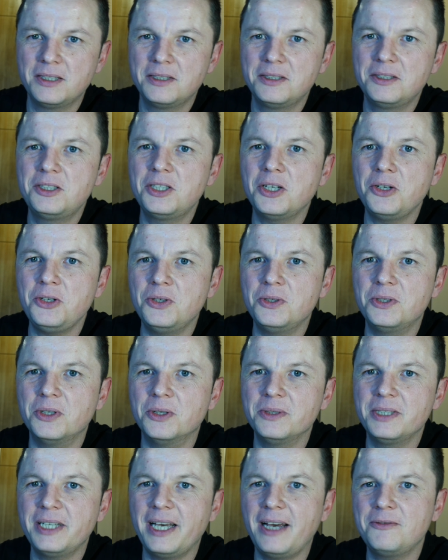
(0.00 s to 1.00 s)
so you
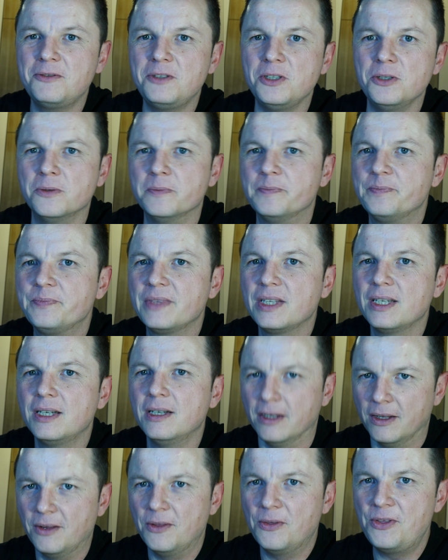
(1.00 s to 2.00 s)
don't have to.
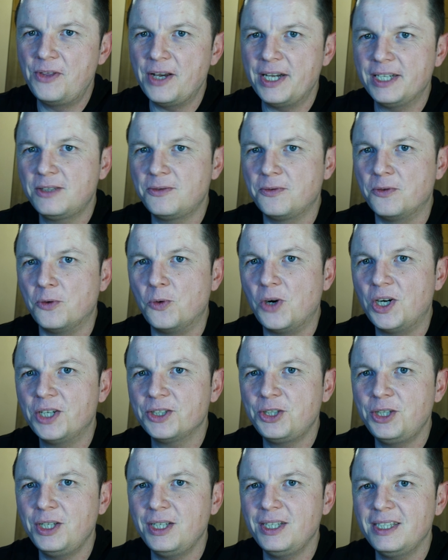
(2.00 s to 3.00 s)
Thanks for
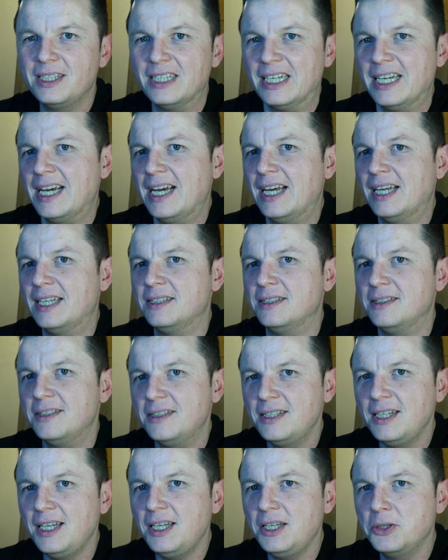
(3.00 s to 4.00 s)
watching, and
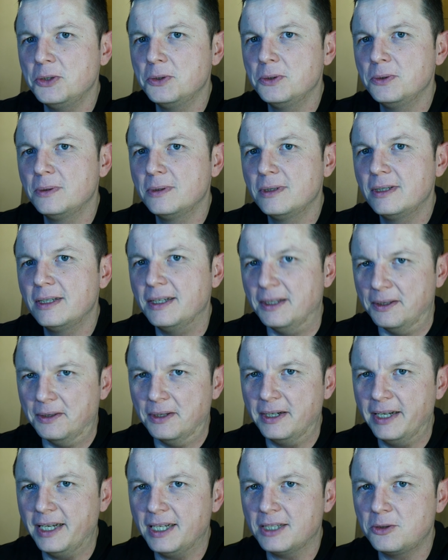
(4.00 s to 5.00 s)
see you in the
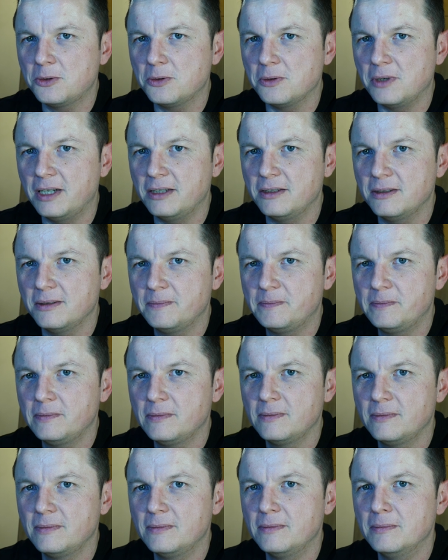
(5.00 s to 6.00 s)
next one.
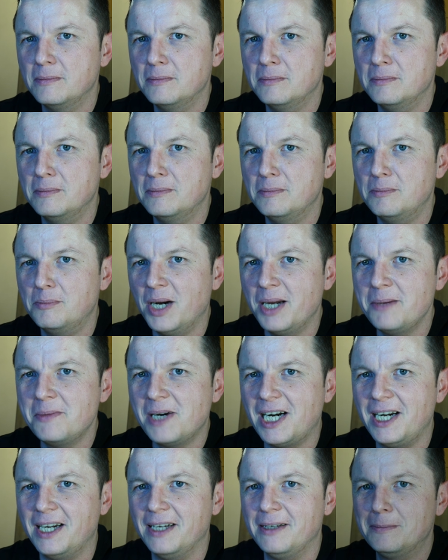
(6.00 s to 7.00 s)
Bye
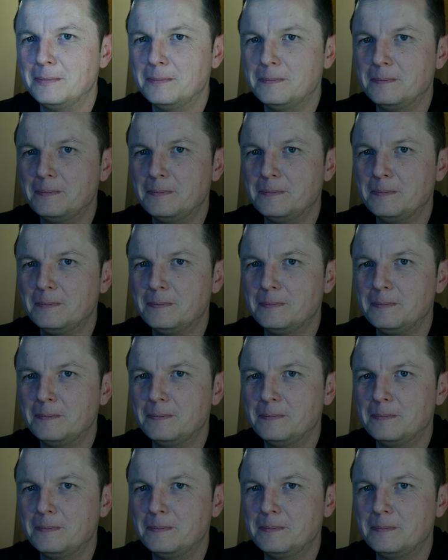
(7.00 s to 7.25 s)
bye.